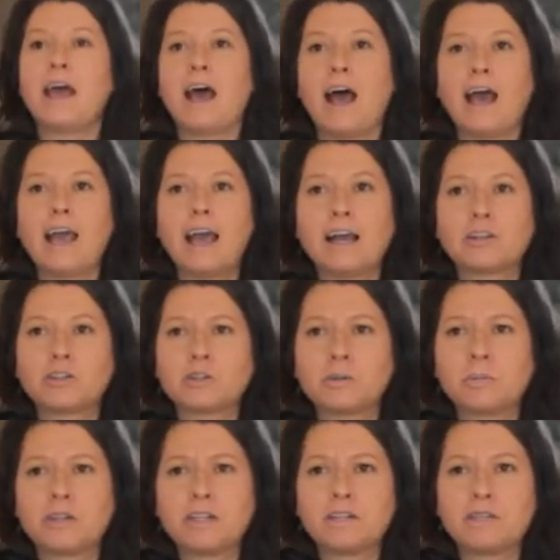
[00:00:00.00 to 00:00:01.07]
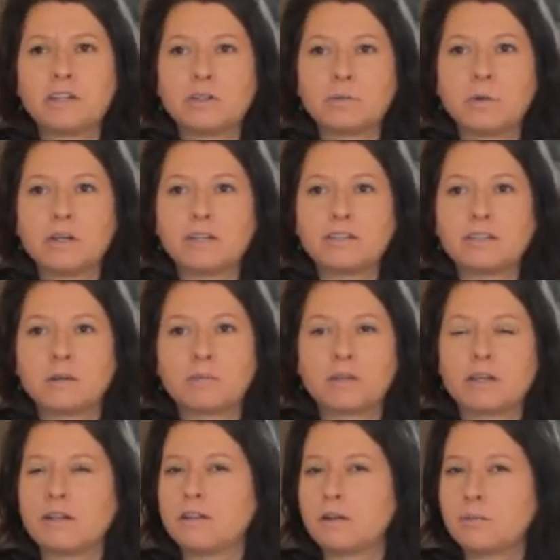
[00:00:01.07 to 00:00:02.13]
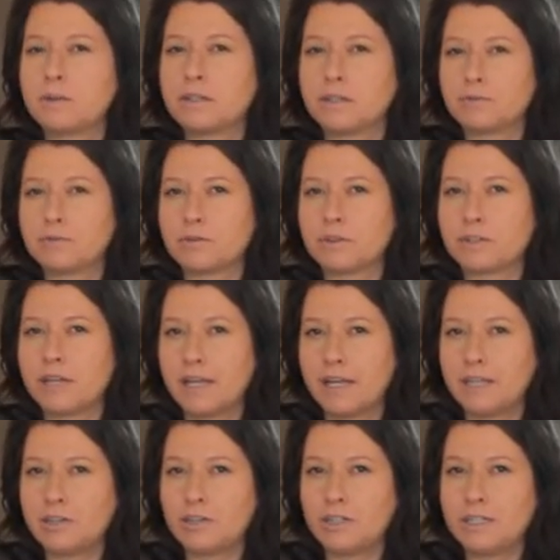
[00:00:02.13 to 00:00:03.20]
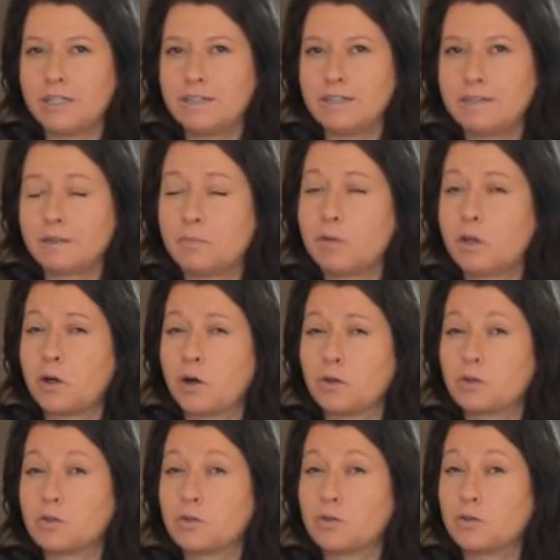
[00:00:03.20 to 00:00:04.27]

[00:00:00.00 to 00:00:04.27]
I actually believe he's wanting something a little bit different than head cheese, something called